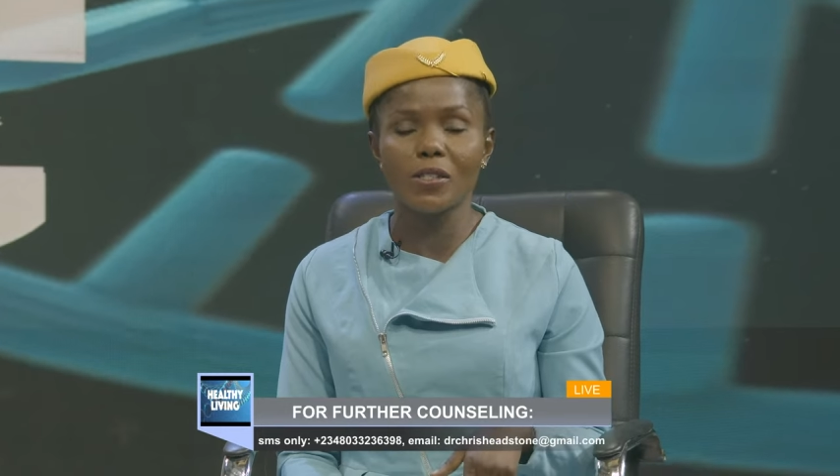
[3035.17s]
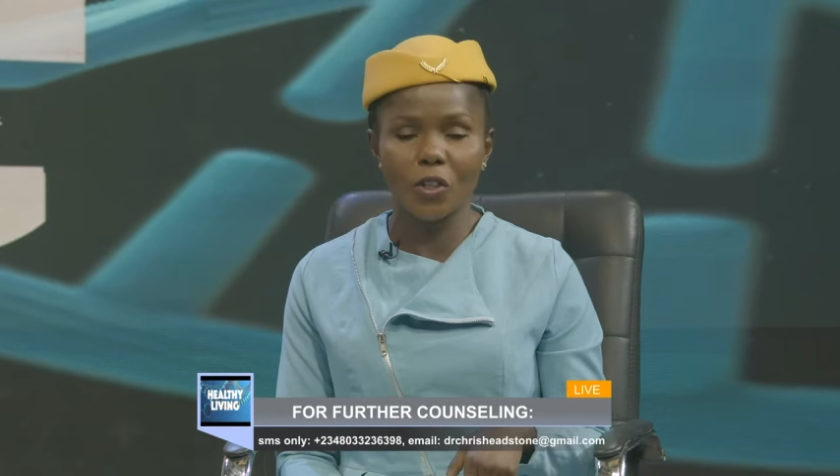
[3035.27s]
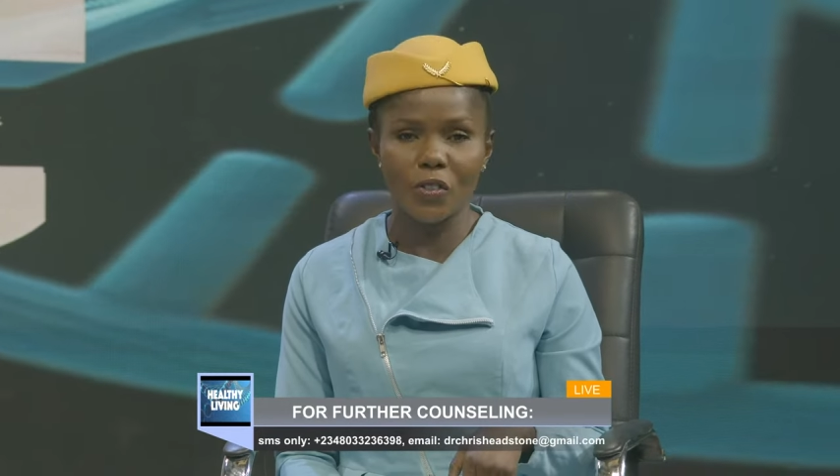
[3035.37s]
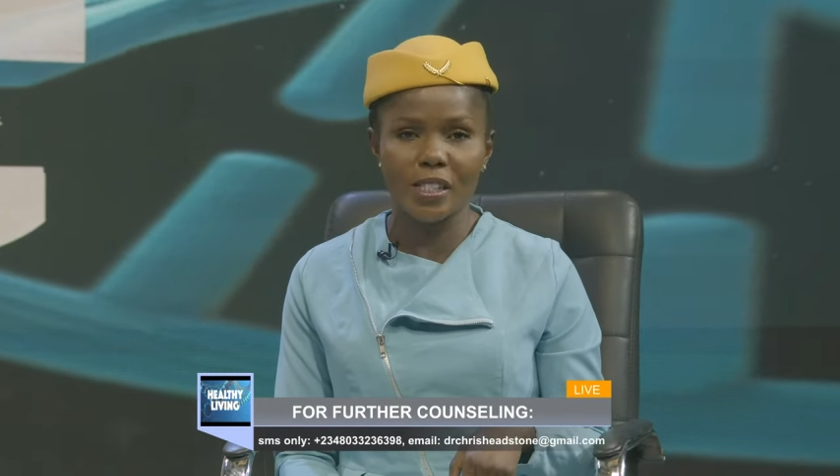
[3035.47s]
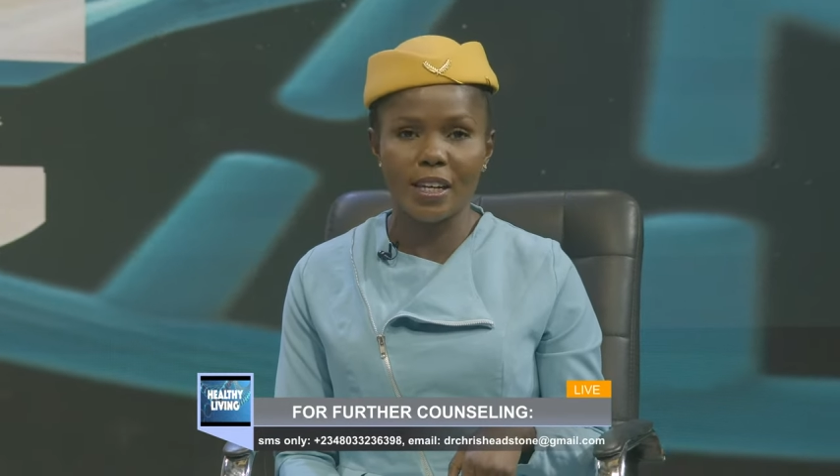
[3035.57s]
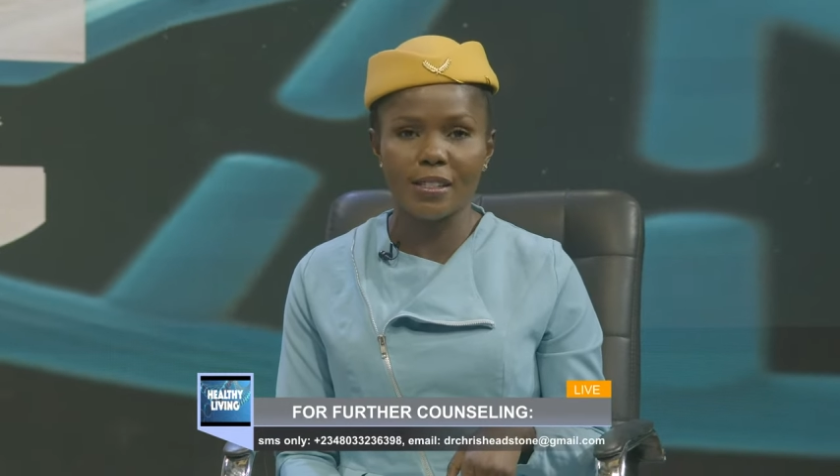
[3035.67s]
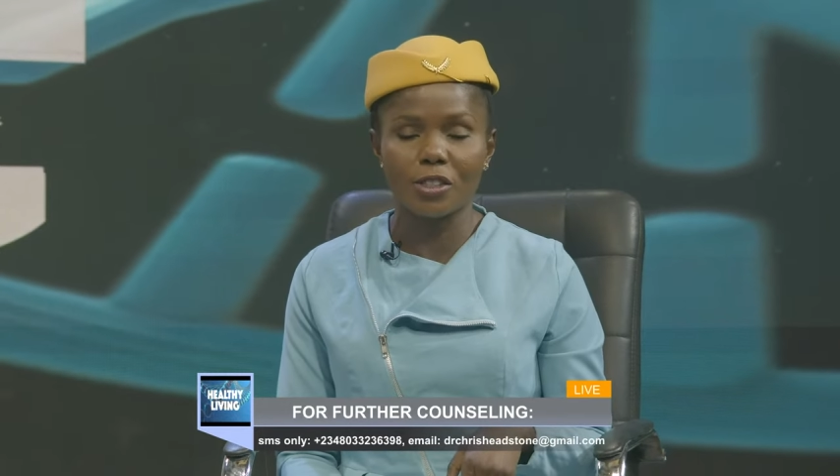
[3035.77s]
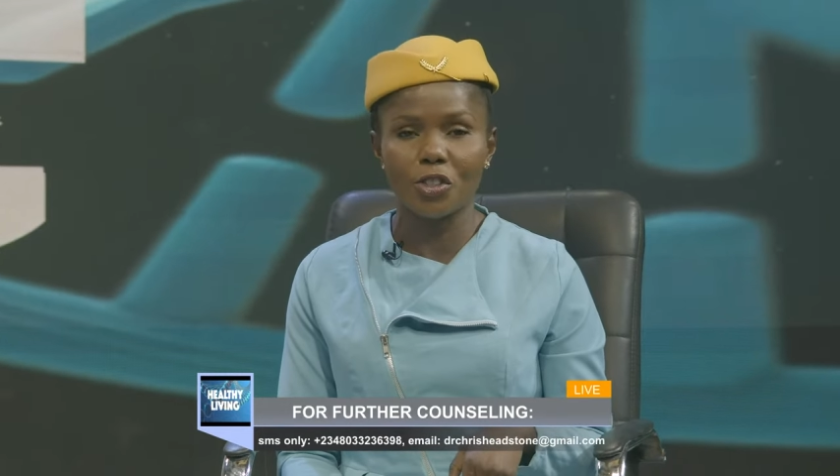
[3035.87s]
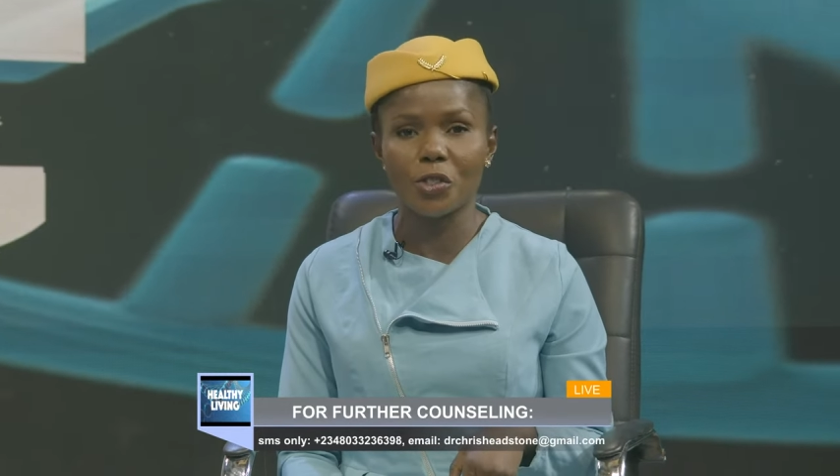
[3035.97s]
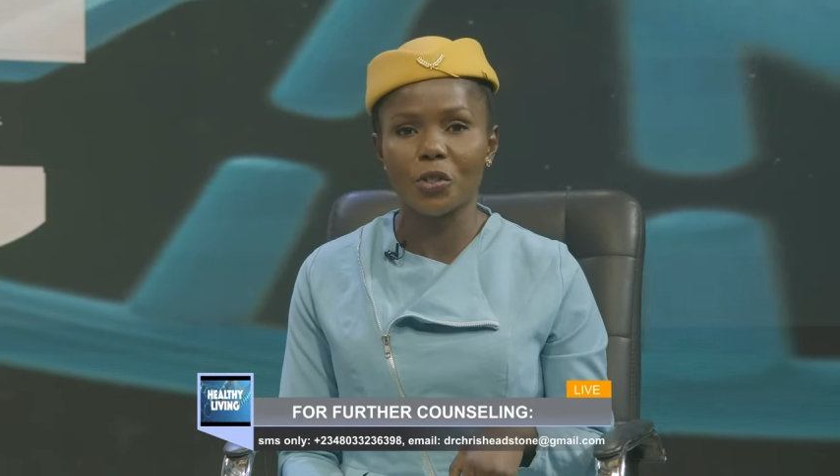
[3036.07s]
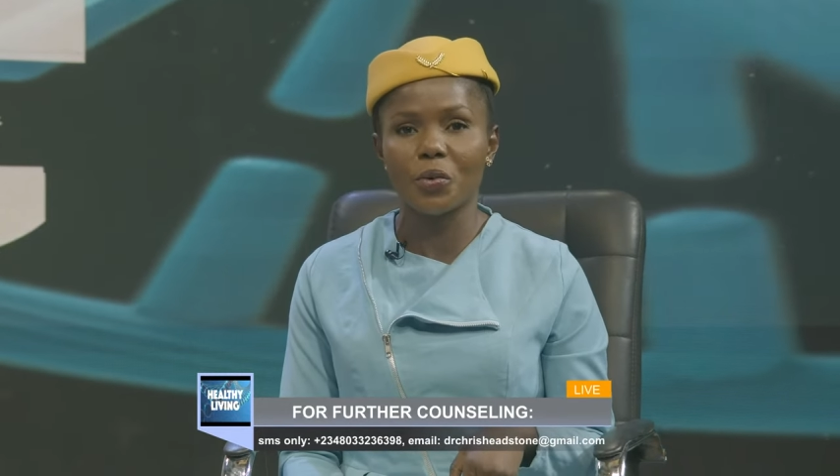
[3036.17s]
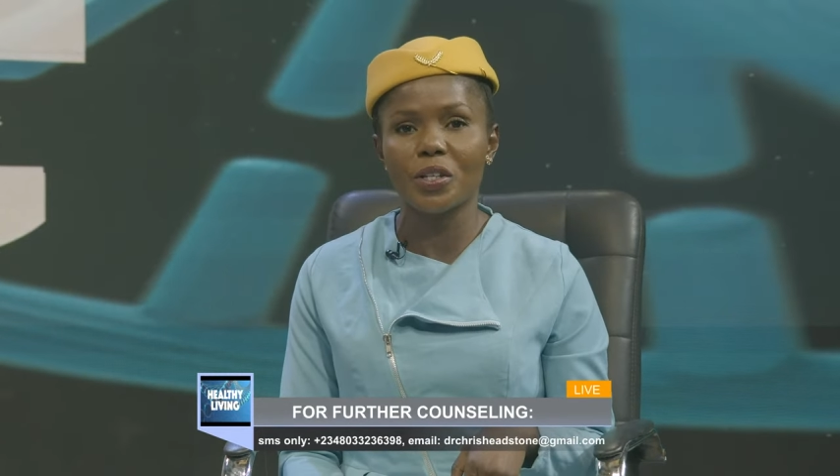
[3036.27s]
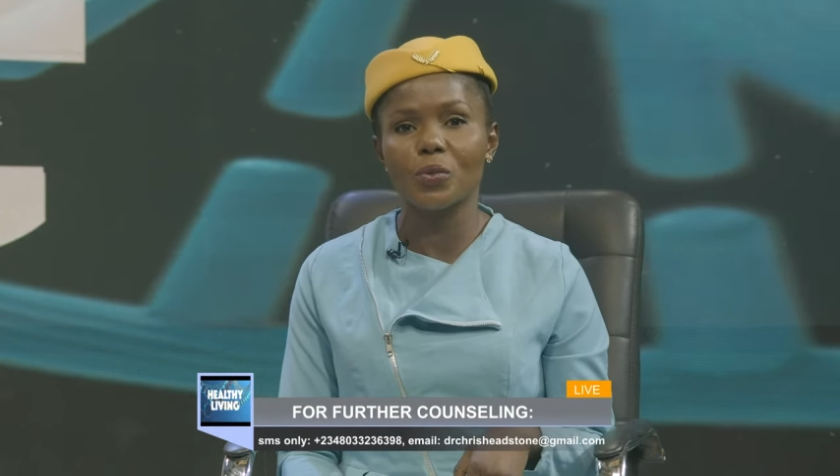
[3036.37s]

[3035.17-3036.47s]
contact Dr. Chris